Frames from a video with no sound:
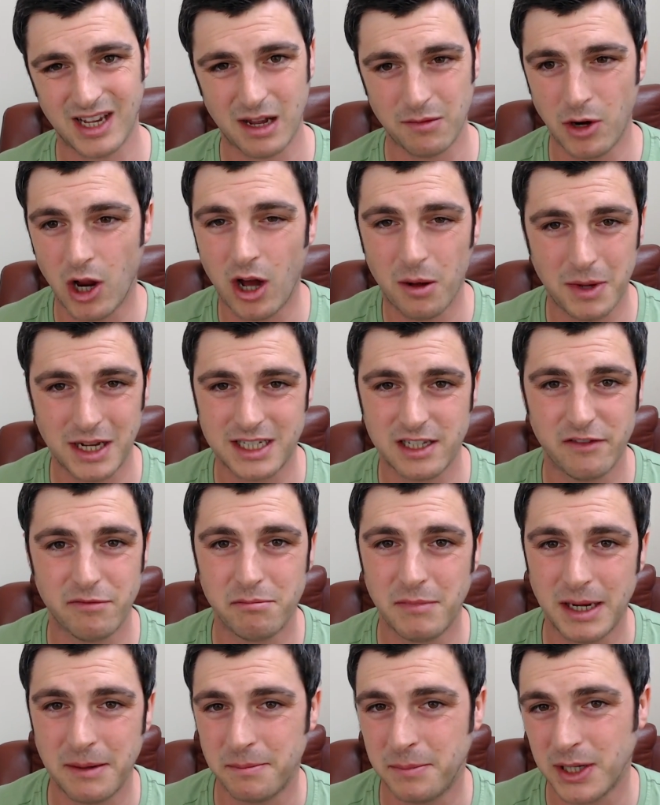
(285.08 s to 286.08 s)
I'm not a
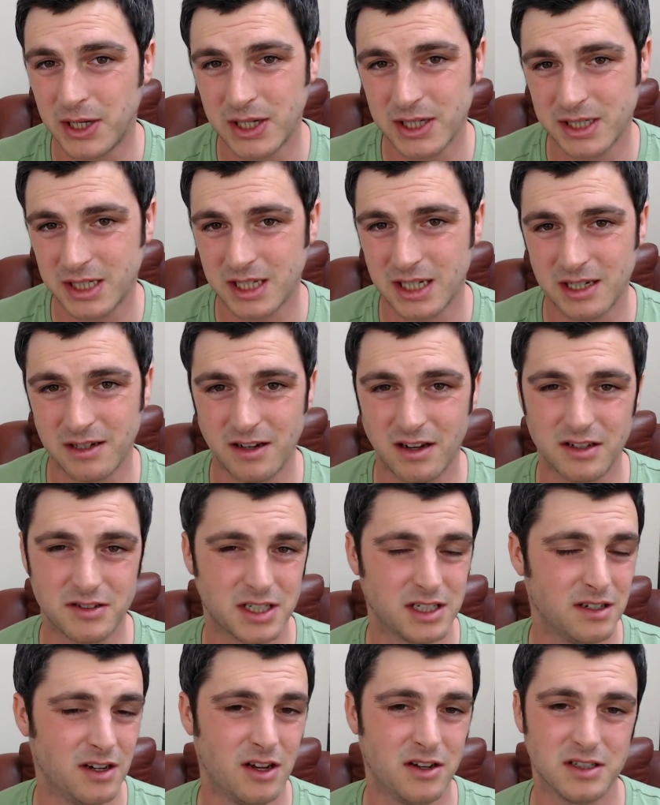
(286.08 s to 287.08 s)
massive mint person.
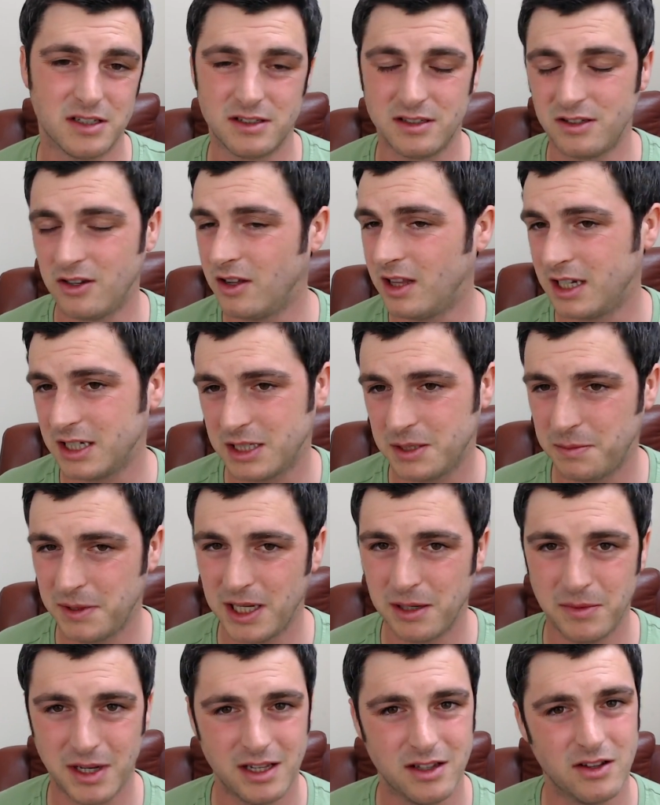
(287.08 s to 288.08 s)
Don't like
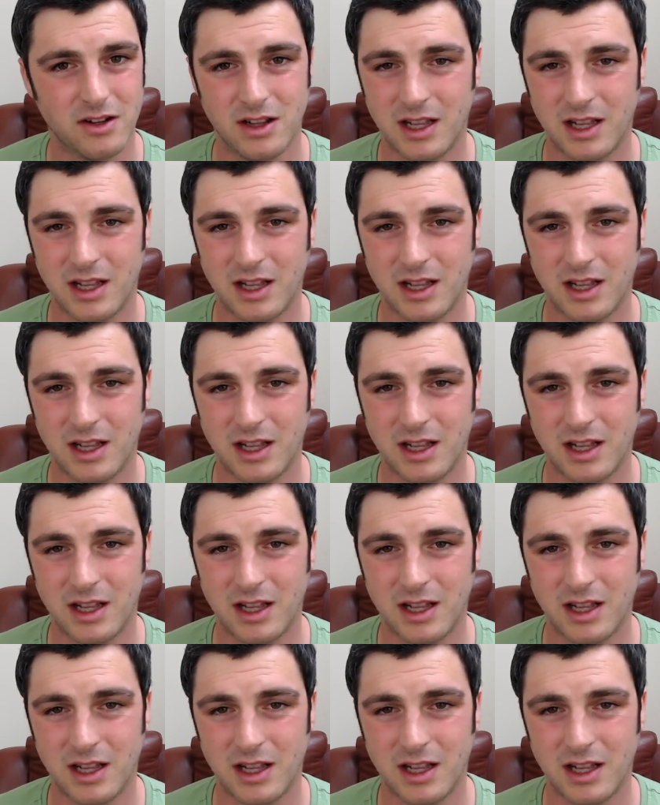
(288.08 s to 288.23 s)
spearmint,